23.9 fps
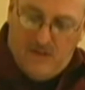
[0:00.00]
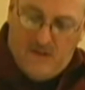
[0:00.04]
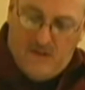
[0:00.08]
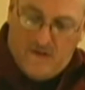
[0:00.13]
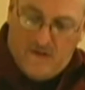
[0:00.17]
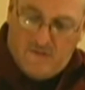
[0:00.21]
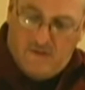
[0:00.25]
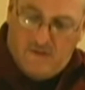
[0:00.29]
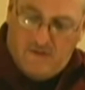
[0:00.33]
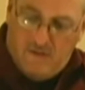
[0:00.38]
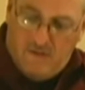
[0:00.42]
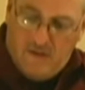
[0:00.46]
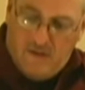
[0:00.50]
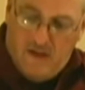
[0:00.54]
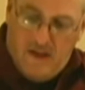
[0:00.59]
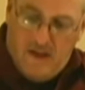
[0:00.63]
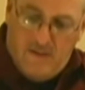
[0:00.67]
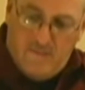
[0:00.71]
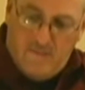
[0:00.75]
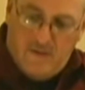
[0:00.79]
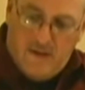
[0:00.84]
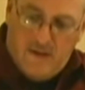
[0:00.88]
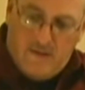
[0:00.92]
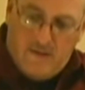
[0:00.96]
electrical
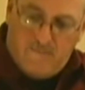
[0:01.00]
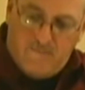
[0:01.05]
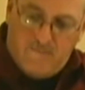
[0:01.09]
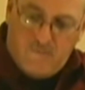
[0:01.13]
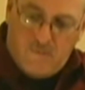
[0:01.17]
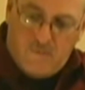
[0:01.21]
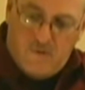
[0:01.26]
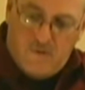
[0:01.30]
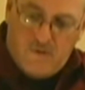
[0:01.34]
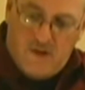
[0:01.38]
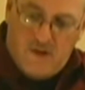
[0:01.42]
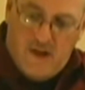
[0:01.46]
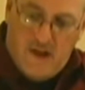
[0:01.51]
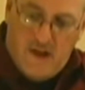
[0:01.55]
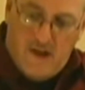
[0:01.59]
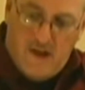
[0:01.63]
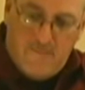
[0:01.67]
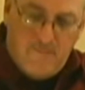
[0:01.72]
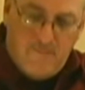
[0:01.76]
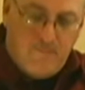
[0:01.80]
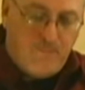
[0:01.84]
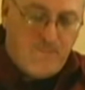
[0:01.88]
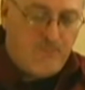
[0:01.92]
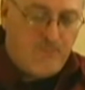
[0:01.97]
cabling.
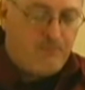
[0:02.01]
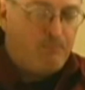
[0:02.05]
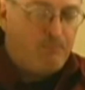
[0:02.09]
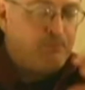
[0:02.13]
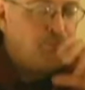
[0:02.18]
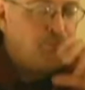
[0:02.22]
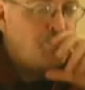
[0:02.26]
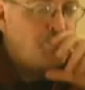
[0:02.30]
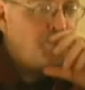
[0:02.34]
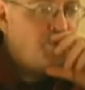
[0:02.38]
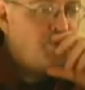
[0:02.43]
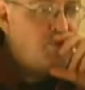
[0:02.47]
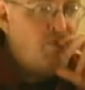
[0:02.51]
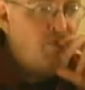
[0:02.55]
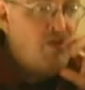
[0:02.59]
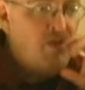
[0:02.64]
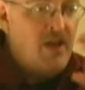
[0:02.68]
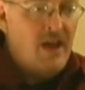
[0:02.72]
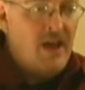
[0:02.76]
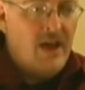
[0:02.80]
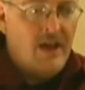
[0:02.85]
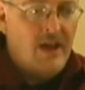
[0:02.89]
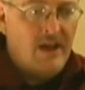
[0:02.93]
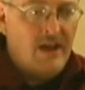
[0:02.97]
Okay,
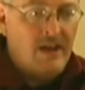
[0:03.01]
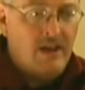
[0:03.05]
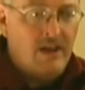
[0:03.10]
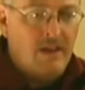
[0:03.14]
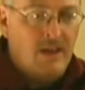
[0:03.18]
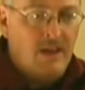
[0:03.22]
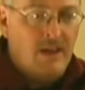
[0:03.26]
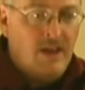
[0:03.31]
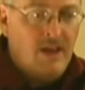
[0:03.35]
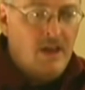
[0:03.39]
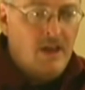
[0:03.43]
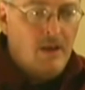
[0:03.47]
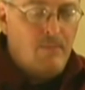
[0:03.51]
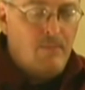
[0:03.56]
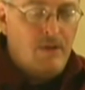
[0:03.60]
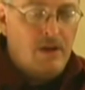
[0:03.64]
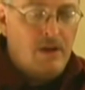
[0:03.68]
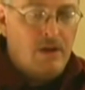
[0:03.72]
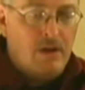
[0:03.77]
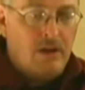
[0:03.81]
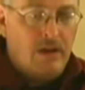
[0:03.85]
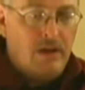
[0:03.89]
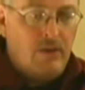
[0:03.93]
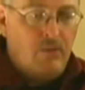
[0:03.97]
and
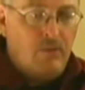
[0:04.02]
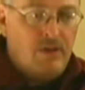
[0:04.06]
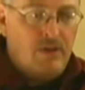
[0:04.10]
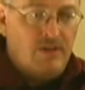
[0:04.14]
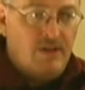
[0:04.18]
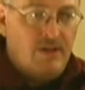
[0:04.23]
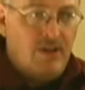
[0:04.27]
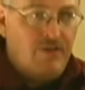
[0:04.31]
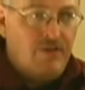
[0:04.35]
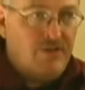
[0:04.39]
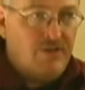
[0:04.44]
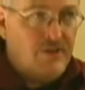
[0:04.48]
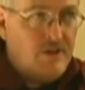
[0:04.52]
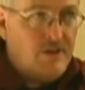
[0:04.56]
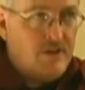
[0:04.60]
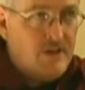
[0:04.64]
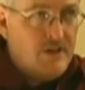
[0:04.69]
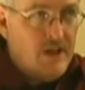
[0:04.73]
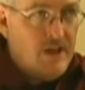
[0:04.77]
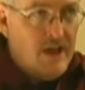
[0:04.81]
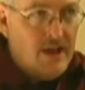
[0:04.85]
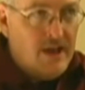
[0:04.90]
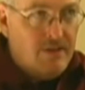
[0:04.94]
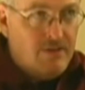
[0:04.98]
apparently, when tested at
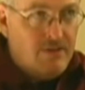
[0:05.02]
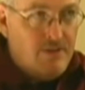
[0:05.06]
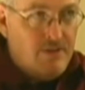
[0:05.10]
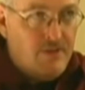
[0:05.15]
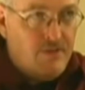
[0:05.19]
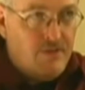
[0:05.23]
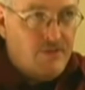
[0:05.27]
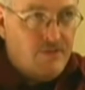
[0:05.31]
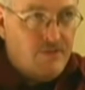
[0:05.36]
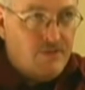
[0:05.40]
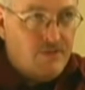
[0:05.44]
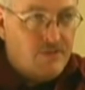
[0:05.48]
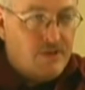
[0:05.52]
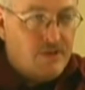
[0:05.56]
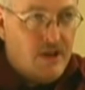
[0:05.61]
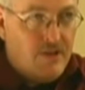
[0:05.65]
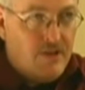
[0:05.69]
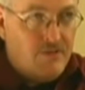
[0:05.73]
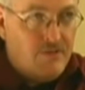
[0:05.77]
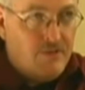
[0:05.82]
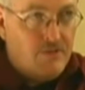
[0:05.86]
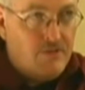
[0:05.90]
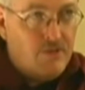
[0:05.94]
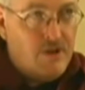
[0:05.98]
night, these
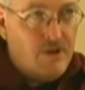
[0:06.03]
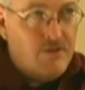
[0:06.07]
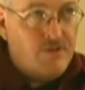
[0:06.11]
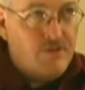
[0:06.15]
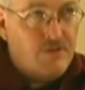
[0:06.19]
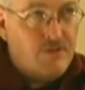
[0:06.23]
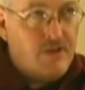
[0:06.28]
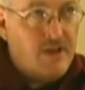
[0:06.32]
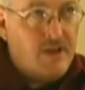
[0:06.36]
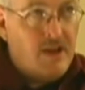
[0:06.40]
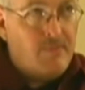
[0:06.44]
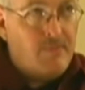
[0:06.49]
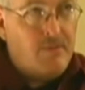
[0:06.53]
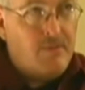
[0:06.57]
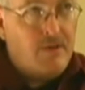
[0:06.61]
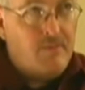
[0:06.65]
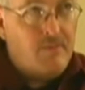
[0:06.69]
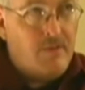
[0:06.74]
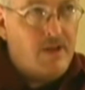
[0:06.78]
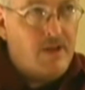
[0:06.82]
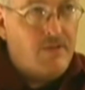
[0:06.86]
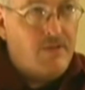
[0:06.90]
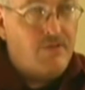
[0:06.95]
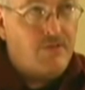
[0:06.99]
concentration camp
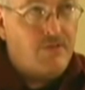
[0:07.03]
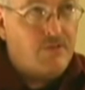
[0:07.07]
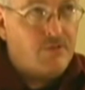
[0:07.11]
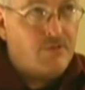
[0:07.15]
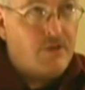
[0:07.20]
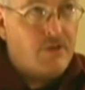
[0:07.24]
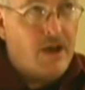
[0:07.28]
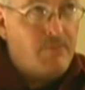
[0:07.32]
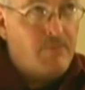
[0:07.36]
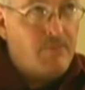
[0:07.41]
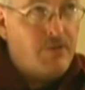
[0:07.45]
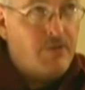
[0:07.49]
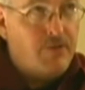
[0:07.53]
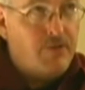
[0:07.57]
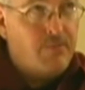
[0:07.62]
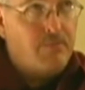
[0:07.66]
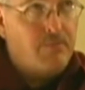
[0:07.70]
inmates described this